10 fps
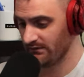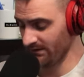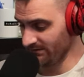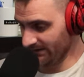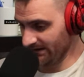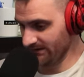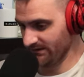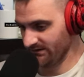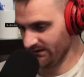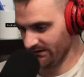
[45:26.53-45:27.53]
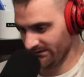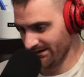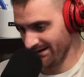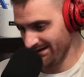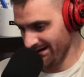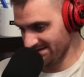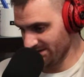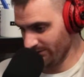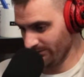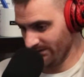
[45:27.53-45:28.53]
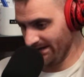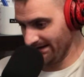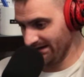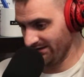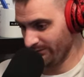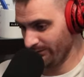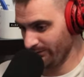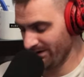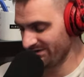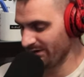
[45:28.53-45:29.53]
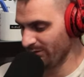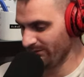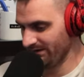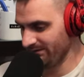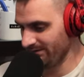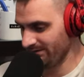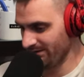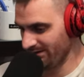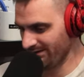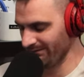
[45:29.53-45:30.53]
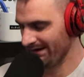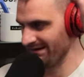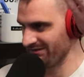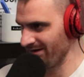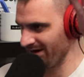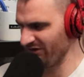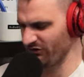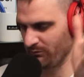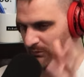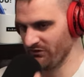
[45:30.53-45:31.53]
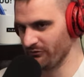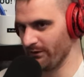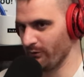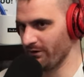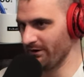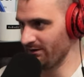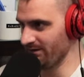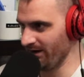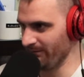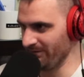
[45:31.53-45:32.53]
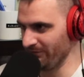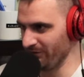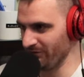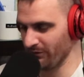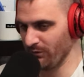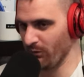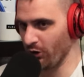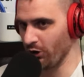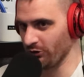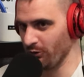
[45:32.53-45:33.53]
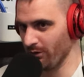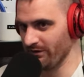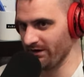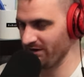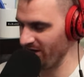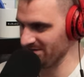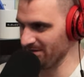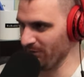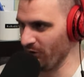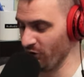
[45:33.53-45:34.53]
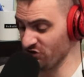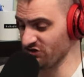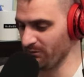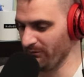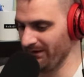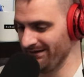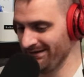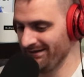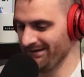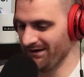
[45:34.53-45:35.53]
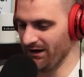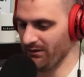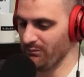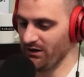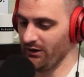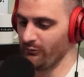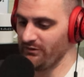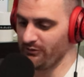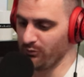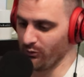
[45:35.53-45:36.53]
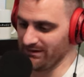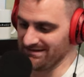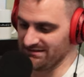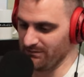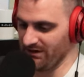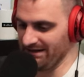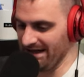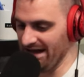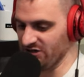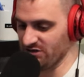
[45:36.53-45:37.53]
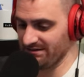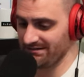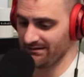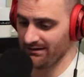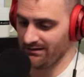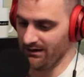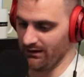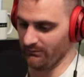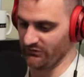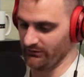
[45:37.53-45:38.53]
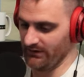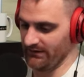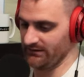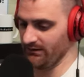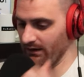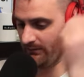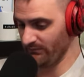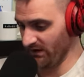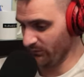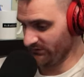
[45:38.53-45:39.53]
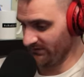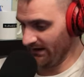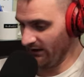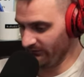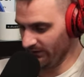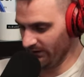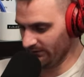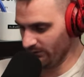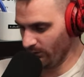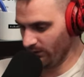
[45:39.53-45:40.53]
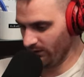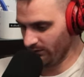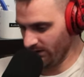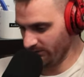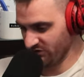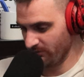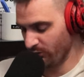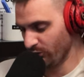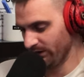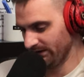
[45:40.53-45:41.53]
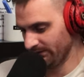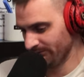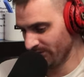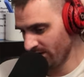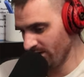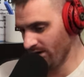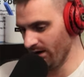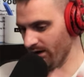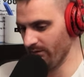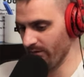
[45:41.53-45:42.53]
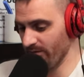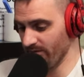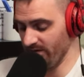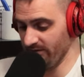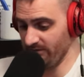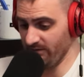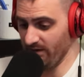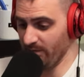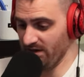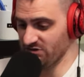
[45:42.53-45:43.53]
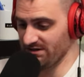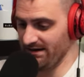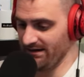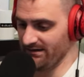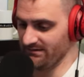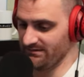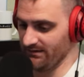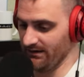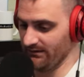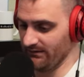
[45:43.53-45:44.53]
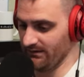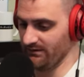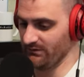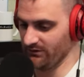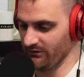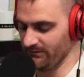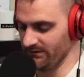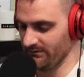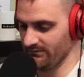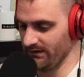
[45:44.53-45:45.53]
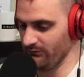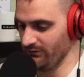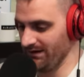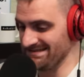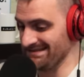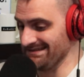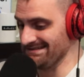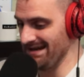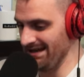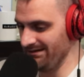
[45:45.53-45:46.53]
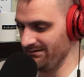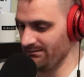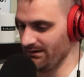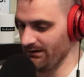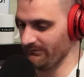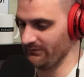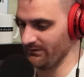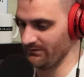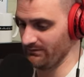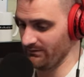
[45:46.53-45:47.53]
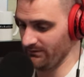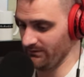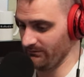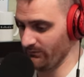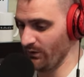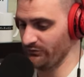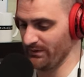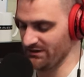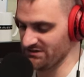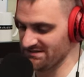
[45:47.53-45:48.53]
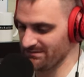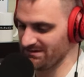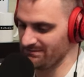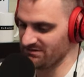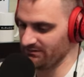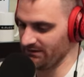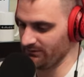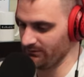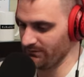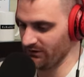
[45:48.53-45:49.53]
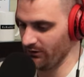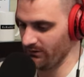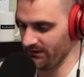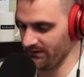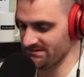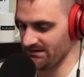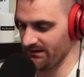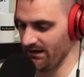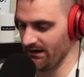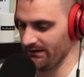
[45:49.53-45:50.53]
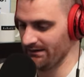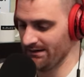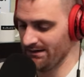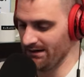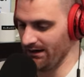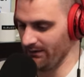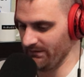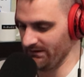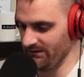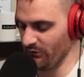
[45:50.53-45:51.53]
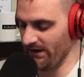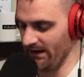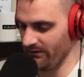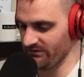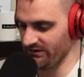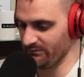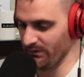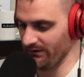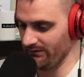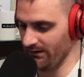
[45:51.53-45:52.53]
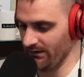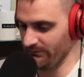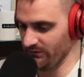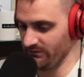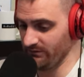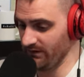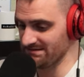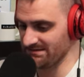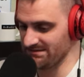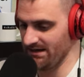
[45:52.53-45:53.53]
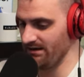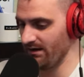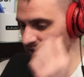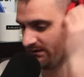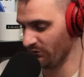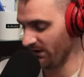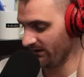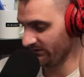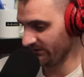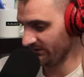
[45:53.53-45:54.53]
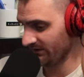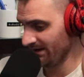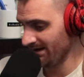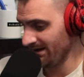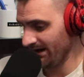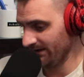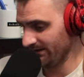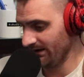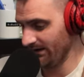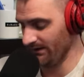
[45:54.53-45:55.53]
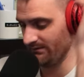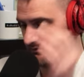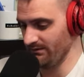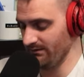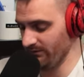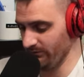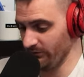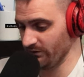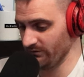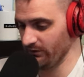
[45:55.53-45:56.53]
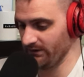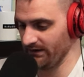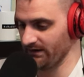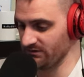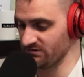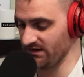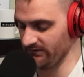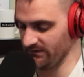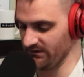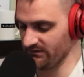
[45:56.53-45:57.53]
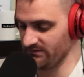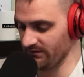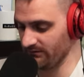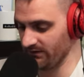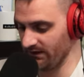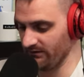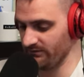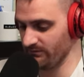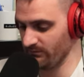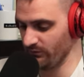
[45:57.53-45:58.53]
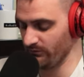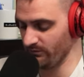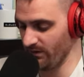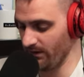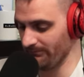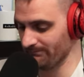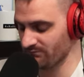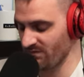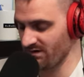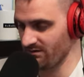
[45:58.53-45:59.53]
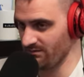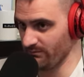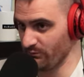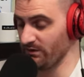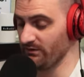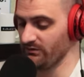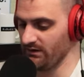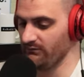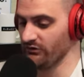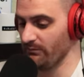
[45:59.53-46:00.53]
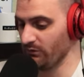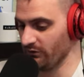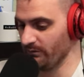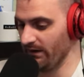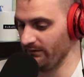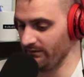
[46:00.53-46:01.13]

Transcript: the kidney disease. And so, in that case, we would want to supplement, or I guess I guess supplements the right word here, um, even though it's a little bit more hardcore than a, a typical supplement. Yeah. Um, but erythropoietin stimulating agents, um, so like um, epoetin alfa or um, darbepoetin, um, if a patient has uh, a hemoglobin level less than 10 um, for most patients, sometimes they'll let it go a little bit lower, like less than 9 um, in hemodialysis, but um, you, less than 10 in non hemodialysis. And uh, you're looking at giving these to, to kind of um, bring those levels up a little bit.